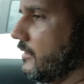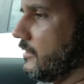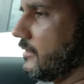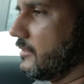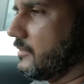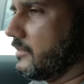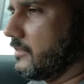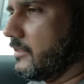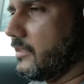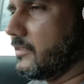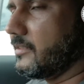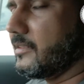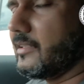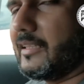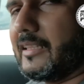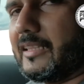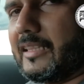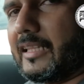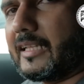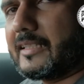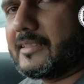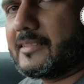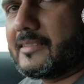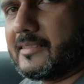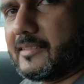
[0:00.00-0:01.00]
it's just
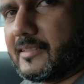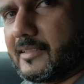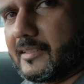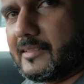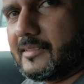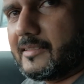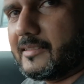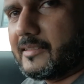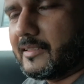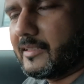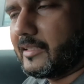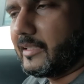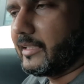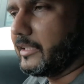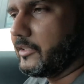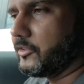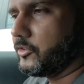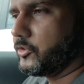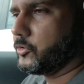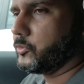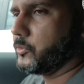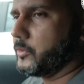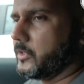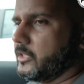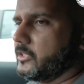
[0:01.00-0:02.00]
Lexus
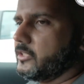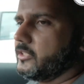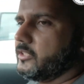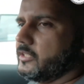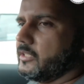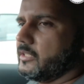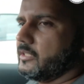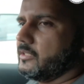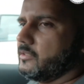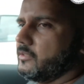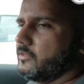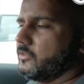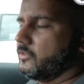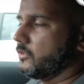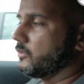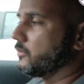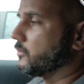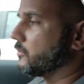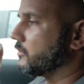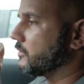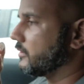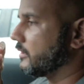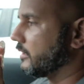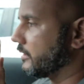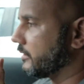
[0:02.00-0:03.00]
intuition
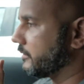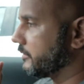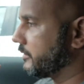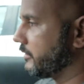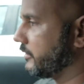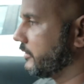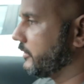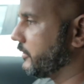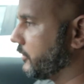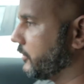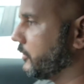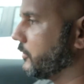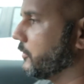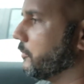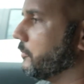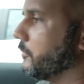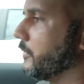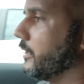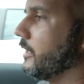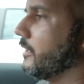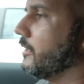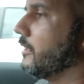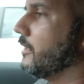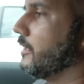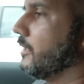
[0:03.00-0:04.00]
to the
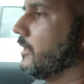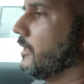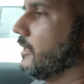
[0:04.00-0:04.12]
human